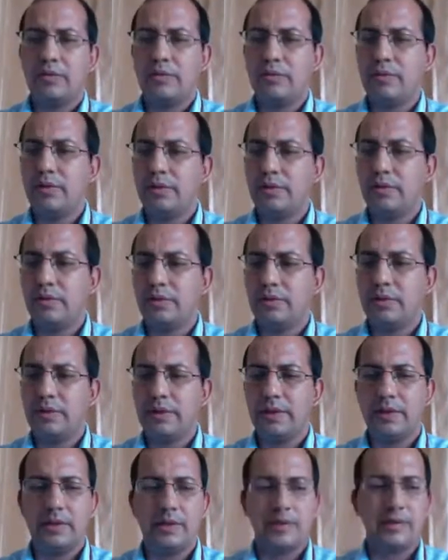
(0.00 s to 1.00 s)
doing
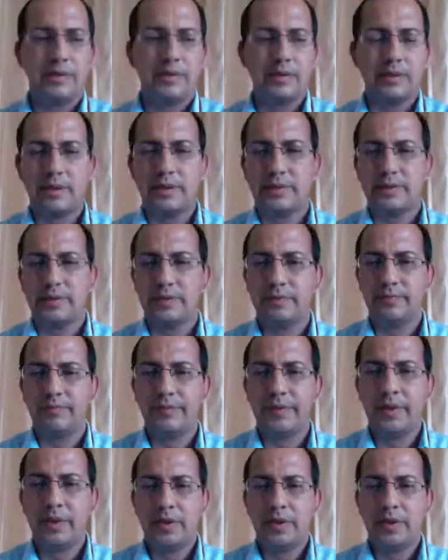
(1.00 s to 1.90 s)
their dissertation